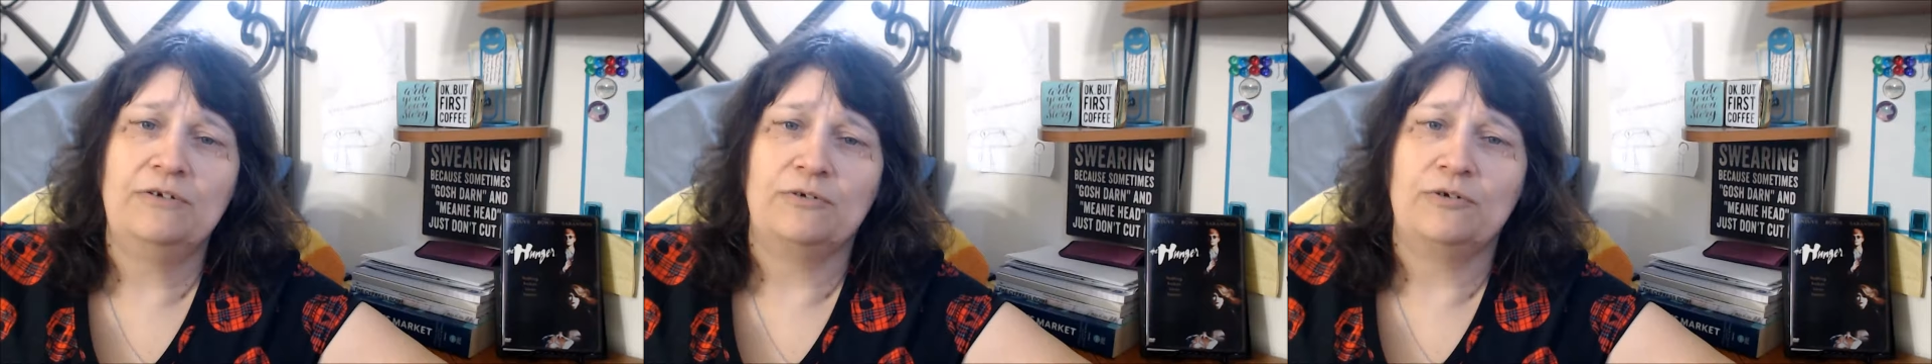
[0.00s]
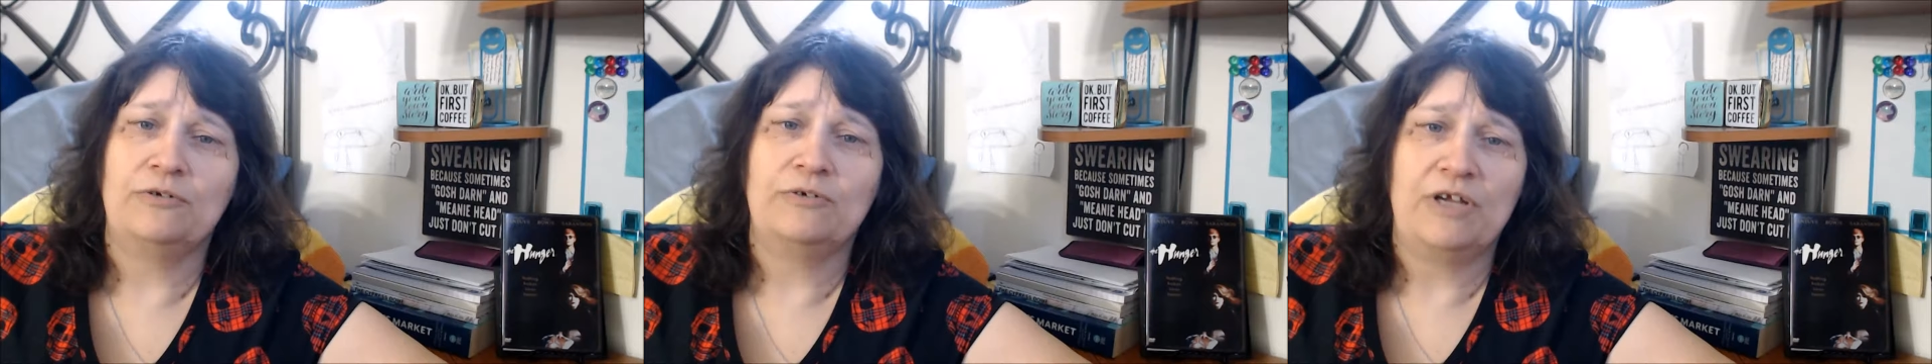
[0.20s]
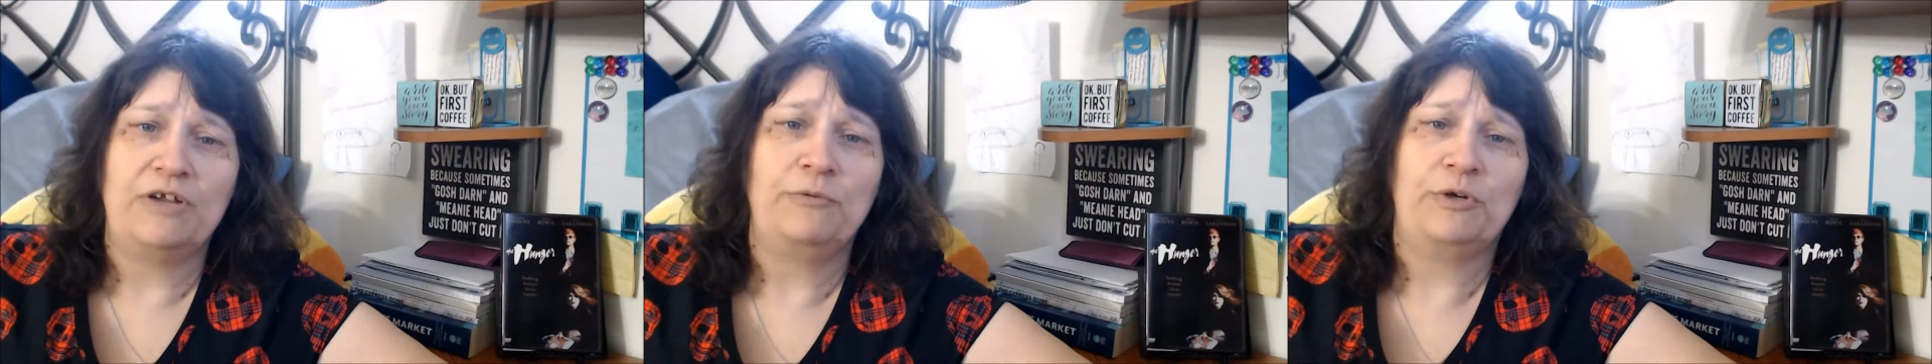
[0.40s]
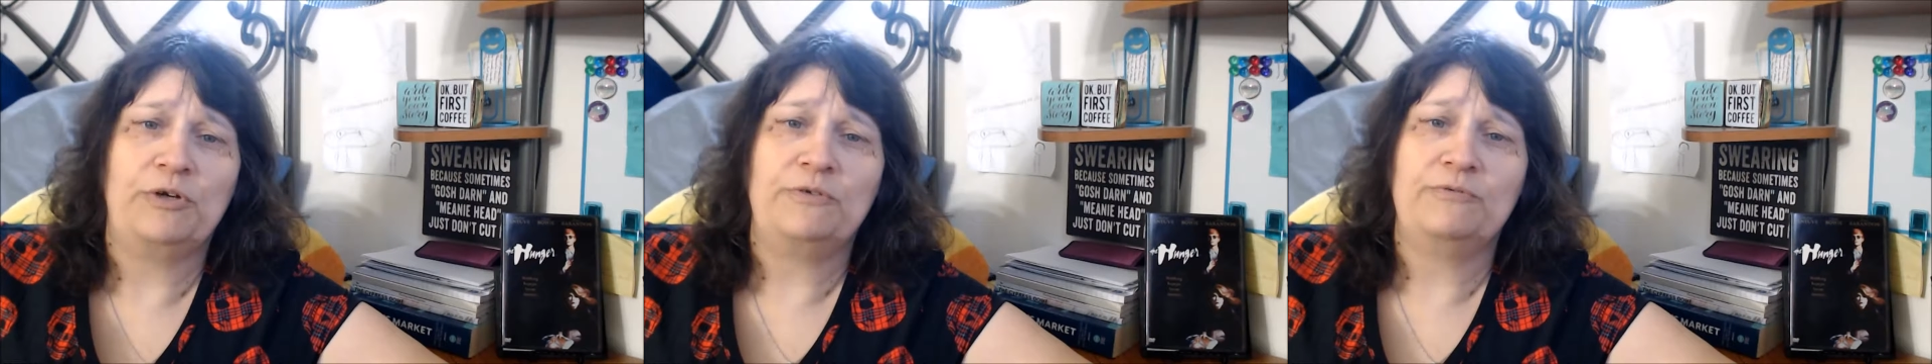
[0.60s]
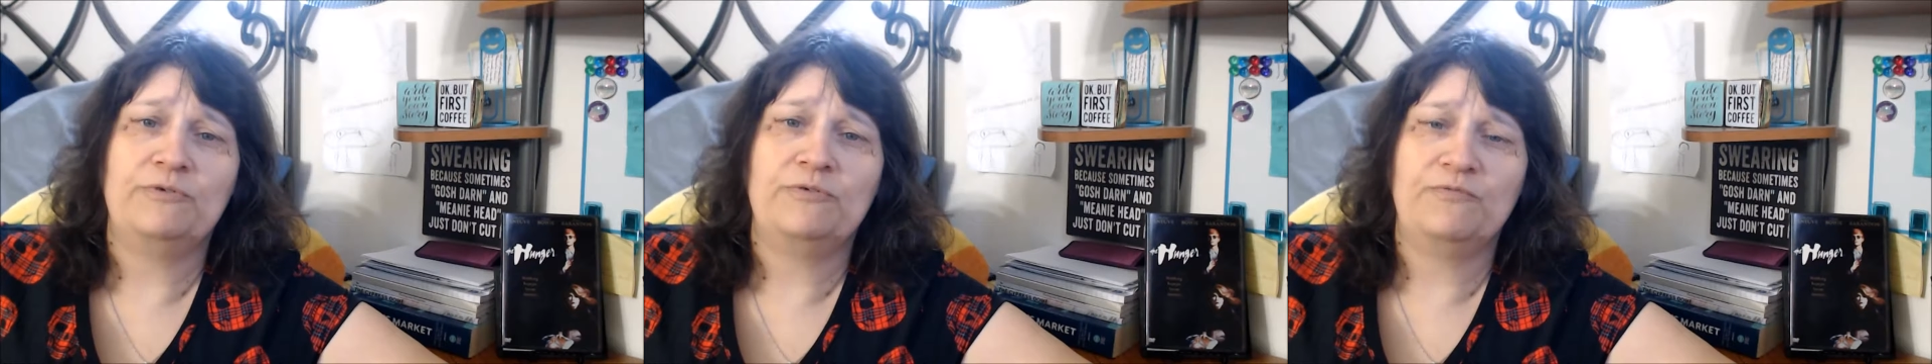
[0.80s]
or anyone
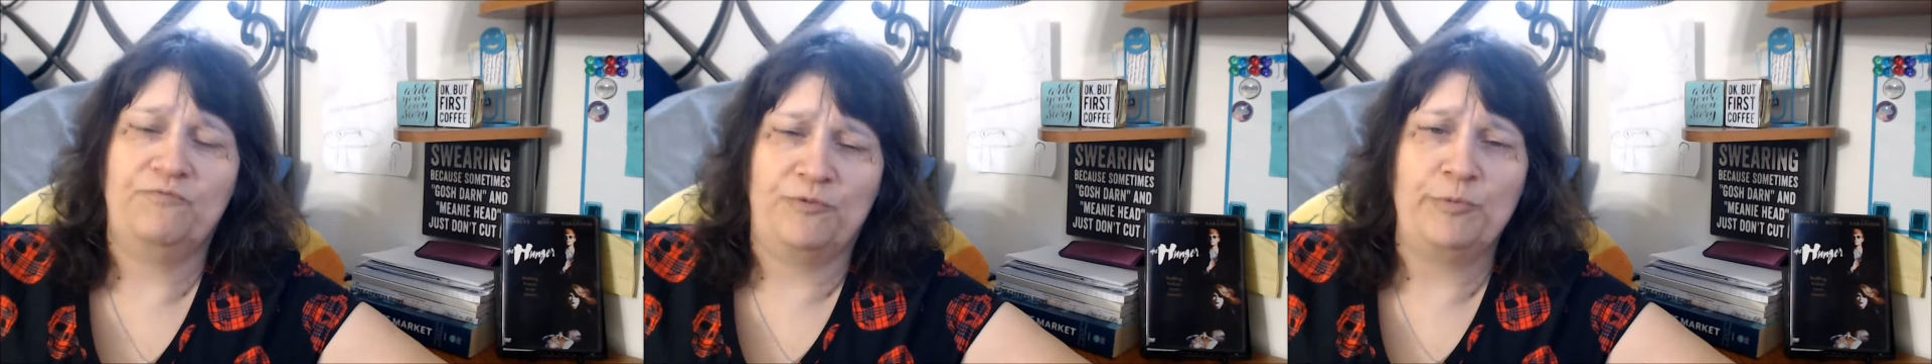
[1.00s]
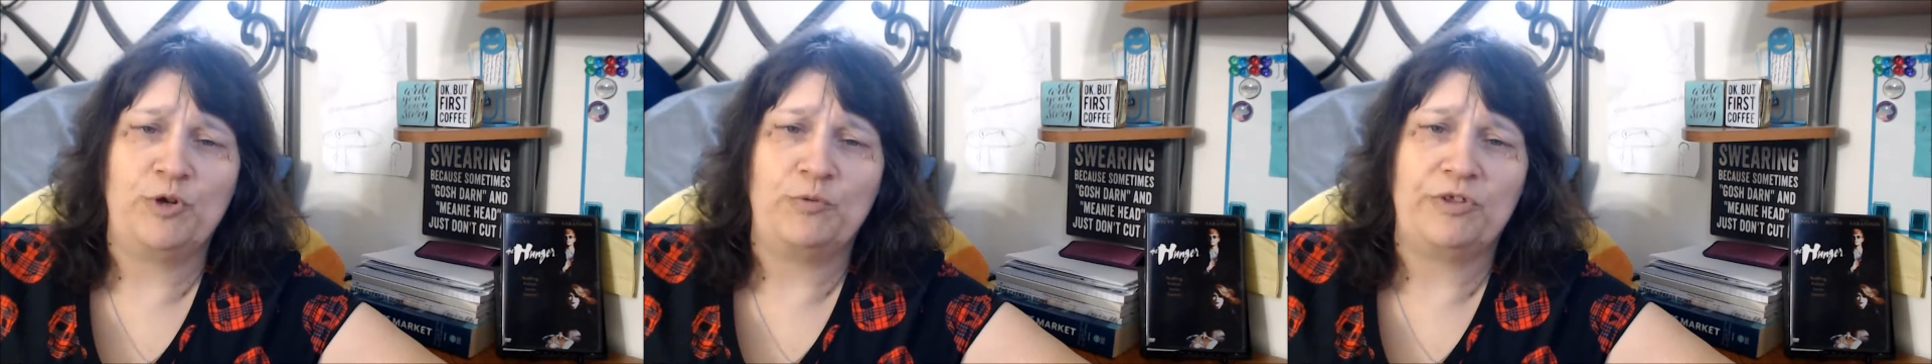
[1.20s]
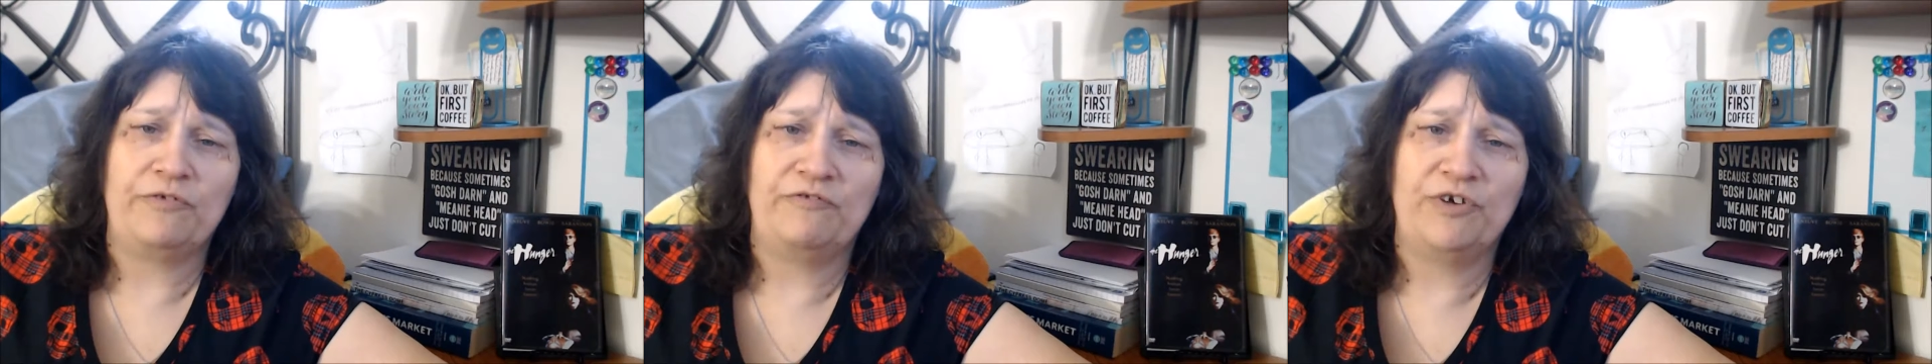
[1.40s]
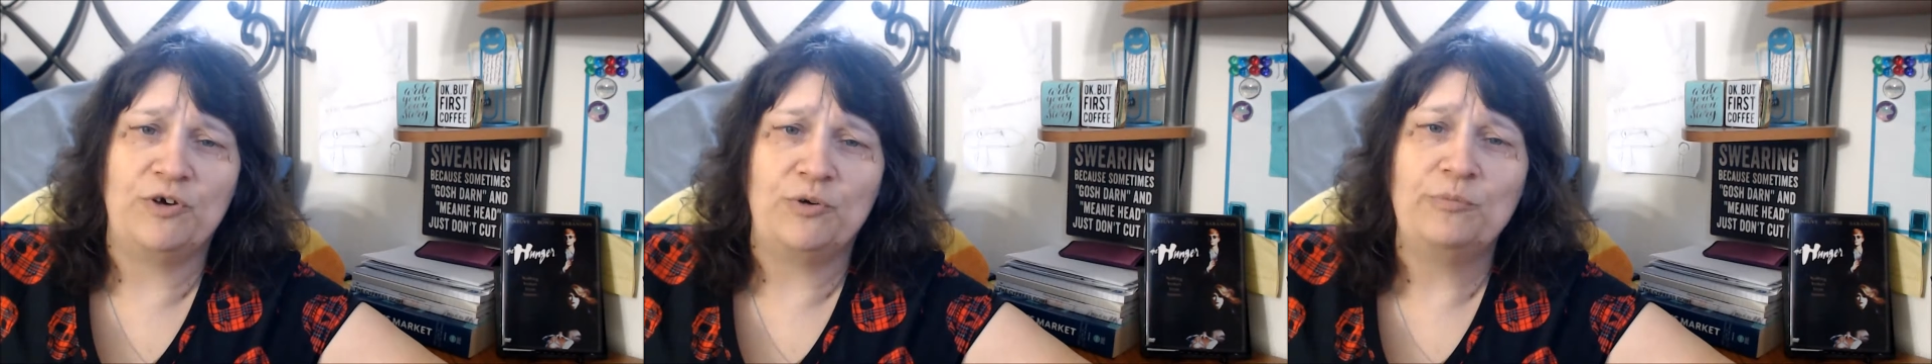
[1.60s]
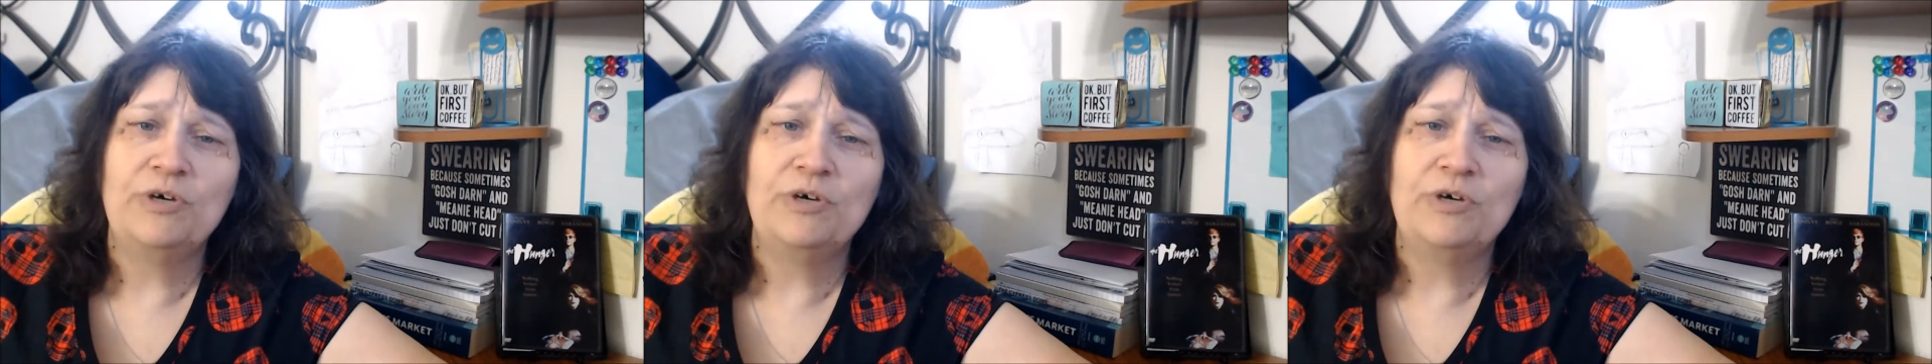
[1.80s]
who's familiar with the film,